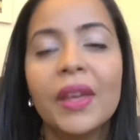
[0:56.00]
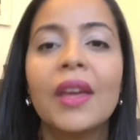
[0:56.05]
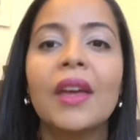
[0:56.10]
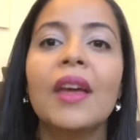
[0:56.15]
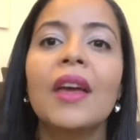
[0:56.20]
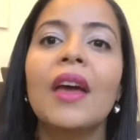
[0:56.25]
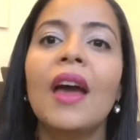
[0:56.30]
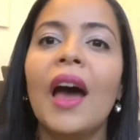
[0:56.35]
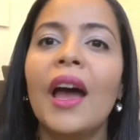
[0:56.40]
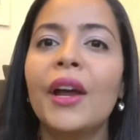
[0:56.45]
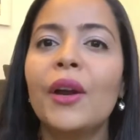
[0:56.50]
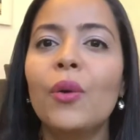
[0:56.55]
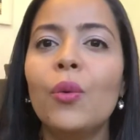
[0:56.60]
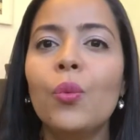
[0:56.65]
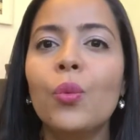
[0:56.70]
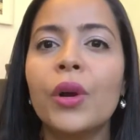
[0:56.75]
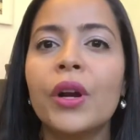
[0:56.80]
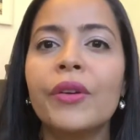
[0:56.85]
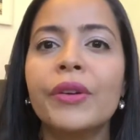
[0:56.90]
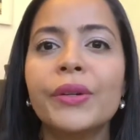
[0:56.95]
I don't
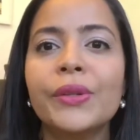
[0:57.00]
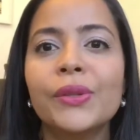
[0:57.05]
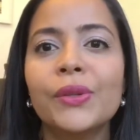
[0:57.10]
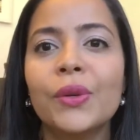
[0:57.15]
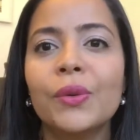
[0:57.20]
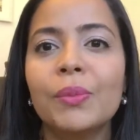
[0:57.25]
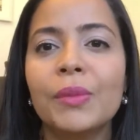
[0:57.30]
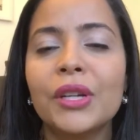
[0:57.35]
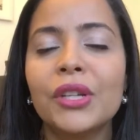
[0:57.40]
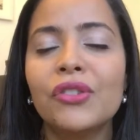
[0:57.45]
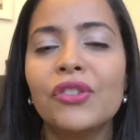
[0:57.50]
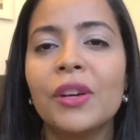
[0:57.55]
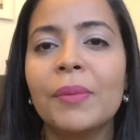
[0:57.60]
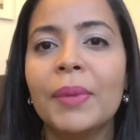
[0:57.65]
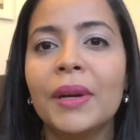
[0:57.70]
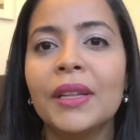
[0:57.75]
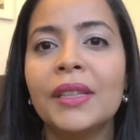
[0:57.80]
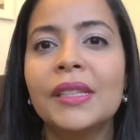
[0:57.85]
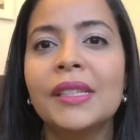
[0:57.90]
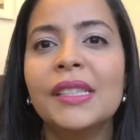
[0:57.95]
worry so much about the
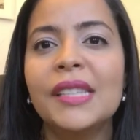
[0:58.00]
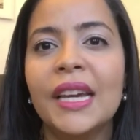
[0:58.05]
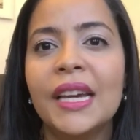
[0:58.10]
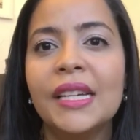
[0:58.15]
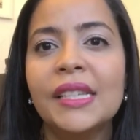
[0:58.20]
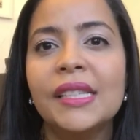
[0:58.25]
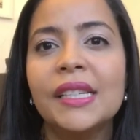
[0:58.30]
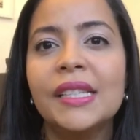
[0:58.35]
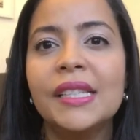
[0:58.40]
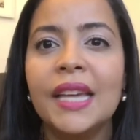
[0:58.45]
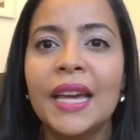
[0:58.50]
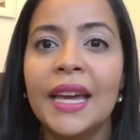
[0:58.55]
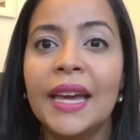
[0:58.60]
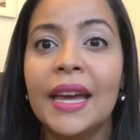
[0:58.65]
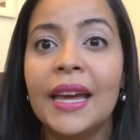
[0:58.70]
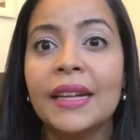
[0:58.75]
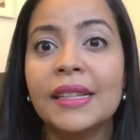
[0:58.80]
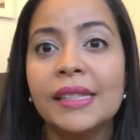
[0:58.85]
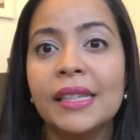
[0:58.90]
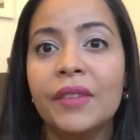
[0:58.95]
day-to-day
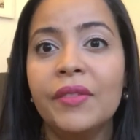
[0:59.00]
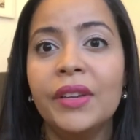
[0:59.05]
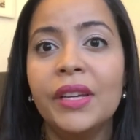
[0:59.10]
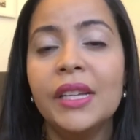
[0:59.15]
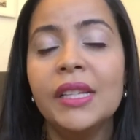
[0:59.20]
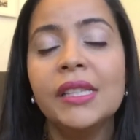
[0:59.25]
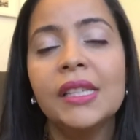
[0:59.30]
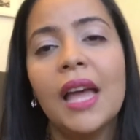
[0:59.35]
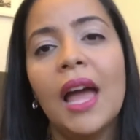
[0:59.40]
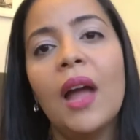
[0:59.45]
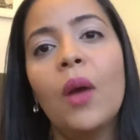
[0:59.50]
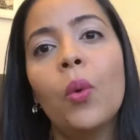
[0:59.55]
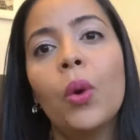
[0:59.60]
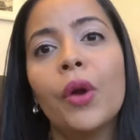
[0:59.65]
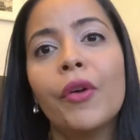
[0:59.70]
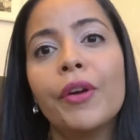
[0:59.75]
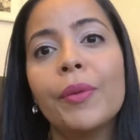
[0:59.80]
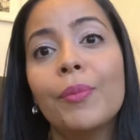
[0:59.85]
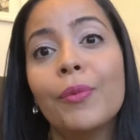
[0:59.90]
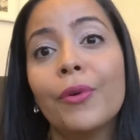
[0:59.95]
activities. I worry
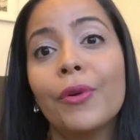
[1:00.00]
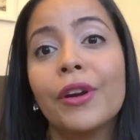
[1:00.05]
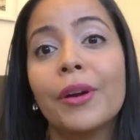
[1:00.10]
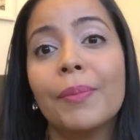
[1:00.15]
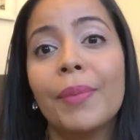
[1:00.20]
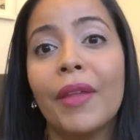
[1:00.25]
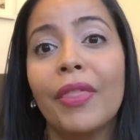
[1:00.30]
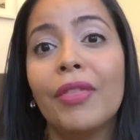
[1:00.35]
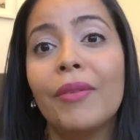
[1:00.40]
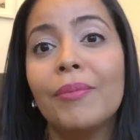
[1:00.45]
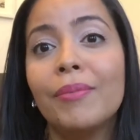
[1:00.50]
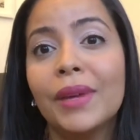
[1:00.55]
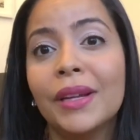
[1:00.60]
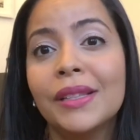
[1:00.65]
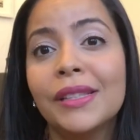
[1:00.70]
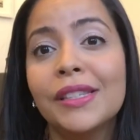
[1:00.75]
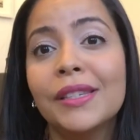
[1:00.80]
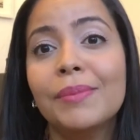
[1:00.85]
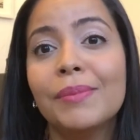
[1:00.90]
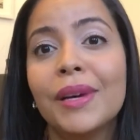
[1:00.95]
more about the
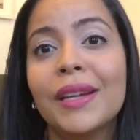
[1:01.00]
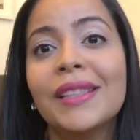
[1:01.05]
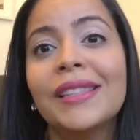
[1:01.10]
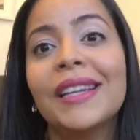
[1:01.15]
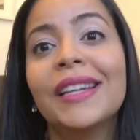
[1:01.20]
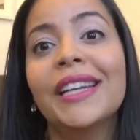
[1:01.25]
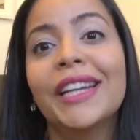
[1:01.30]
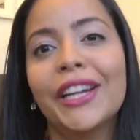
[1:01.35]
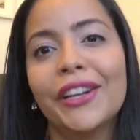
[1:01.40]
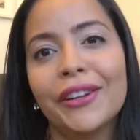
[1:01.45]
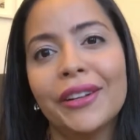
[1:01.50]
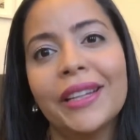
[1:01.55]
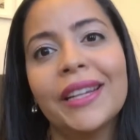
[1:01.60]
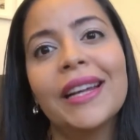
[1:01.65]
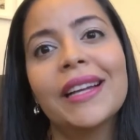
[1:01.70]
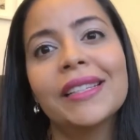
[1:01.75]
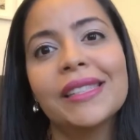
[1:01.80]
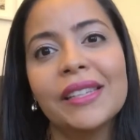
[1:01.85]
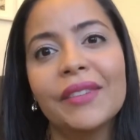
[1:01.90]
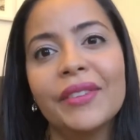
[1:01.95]
month-to-month and yearly
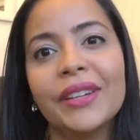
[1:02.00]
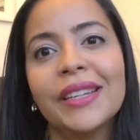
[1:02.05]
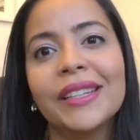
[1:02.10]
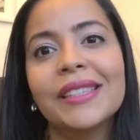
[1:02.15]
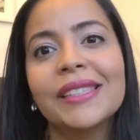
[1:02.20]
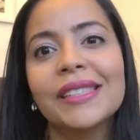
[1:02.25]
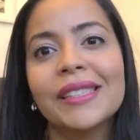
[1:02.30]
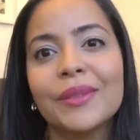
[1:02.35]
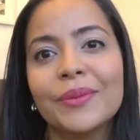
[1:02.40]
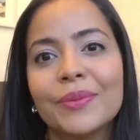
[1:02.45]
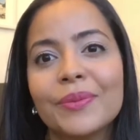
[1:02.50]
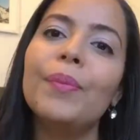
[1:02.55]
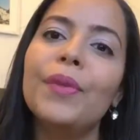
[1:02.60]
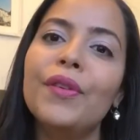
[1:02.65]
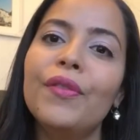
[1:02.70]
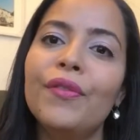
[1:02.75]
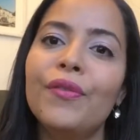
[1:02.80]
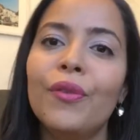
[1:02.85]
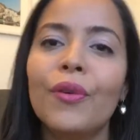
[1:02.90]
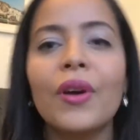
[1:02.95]
activities.
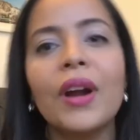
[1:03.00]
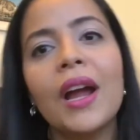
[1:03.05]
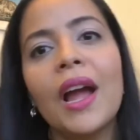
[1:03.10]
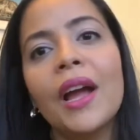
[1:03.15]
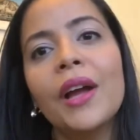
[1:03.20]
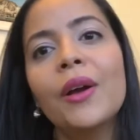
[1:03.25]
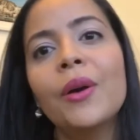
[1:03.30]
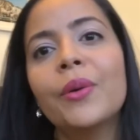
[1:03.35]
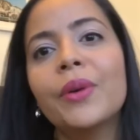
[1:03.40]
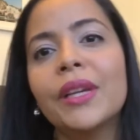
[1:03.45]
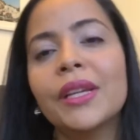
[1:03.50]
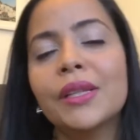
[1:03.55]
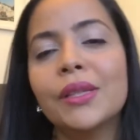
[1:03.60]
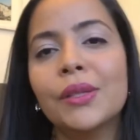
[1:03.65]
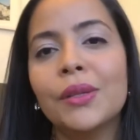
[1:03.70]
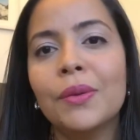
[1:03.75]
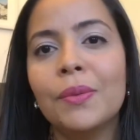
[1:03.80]
Before I go into my